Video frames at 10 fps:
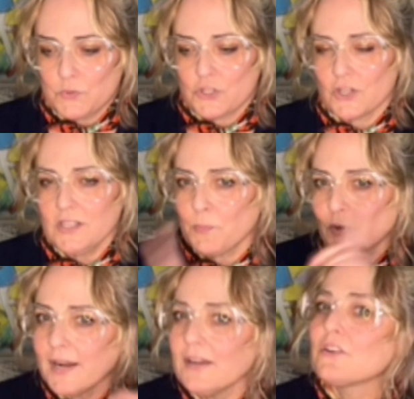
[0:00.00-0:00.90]
Just
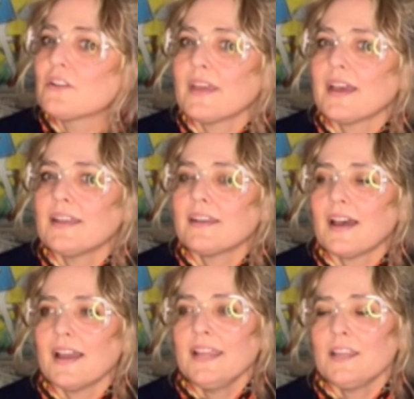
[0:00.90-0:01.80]
prior to that,
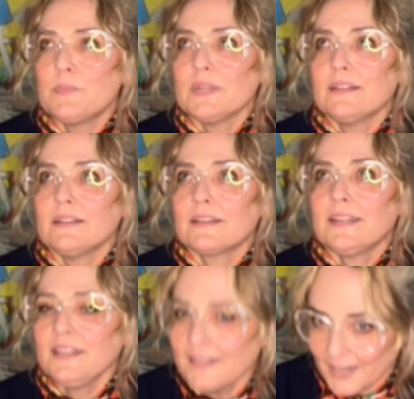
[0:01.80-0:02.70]
I had been
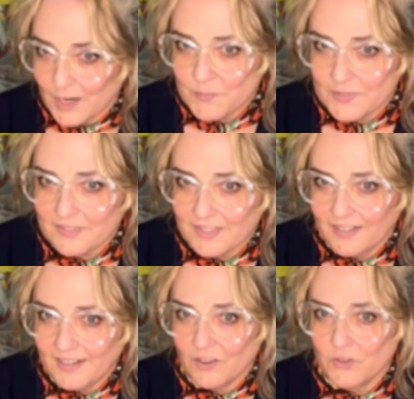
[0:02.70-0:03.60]
kidnapped
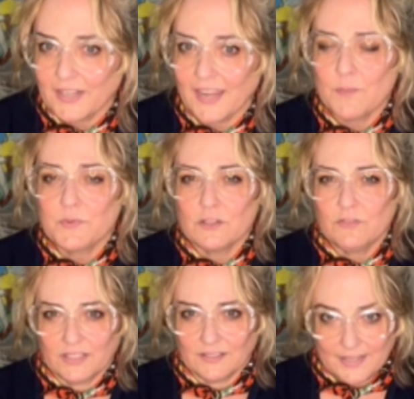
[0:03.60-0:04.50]
and held
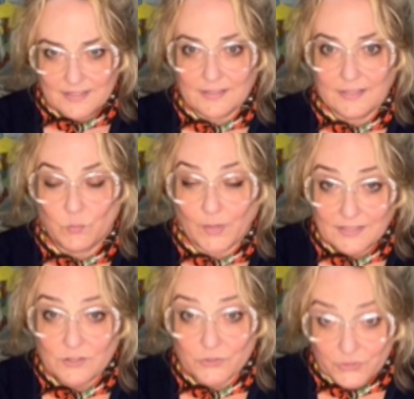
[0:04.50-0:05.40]
captive at Leslie
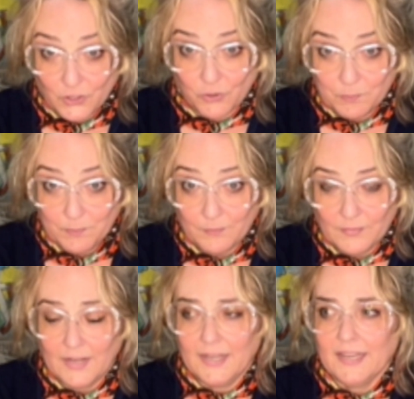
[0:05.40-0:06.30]
Wexner's home
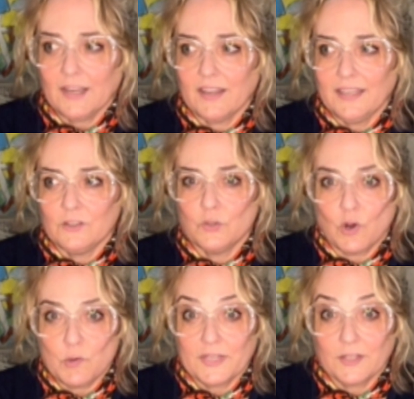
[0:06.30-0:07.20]
in New
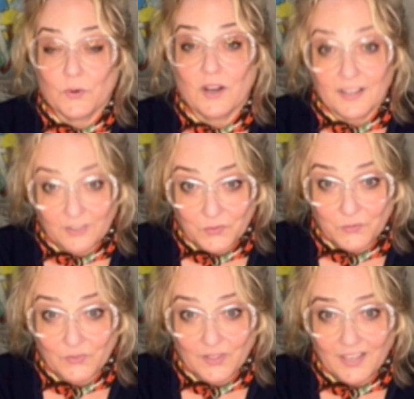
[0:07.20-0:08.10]
Albany, Ohio.
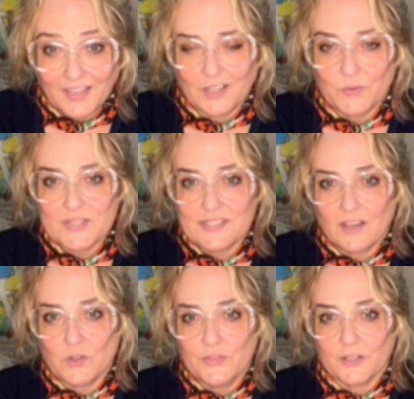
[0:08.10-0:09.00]
And I was
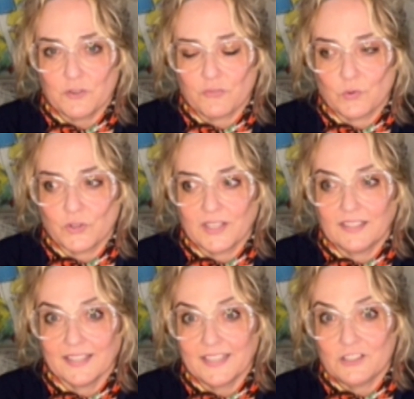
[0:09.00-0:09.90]
held there for
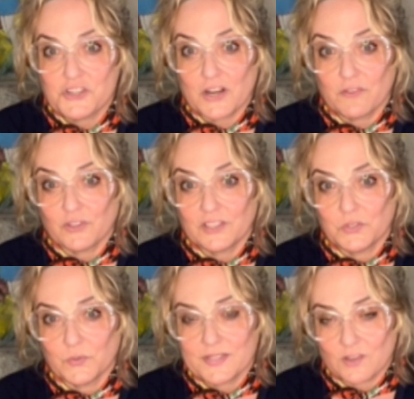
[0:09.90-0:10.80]
Ghislaine and Jeffrey
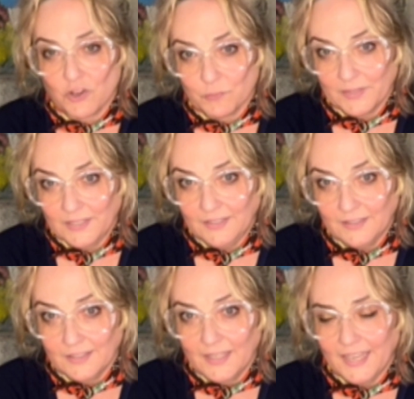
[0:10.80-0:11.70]
to assault
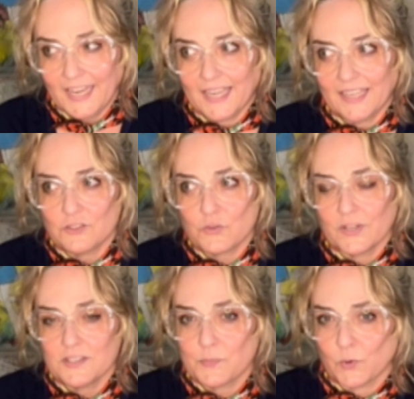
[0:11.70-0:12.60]
me and
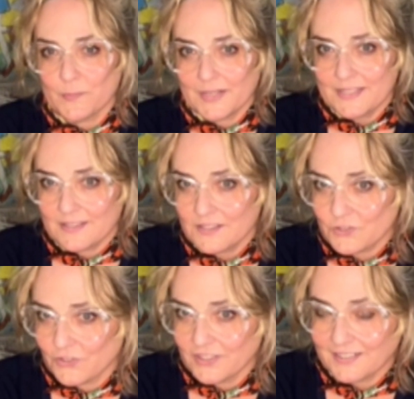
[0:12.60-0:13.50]
transport my
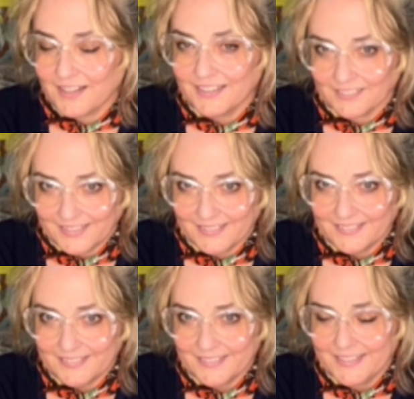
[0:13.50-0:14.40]
sister to
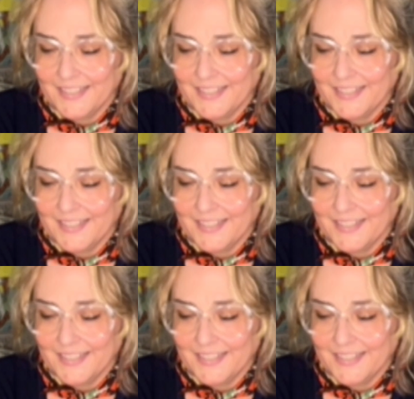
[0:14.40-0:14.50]
Thailand.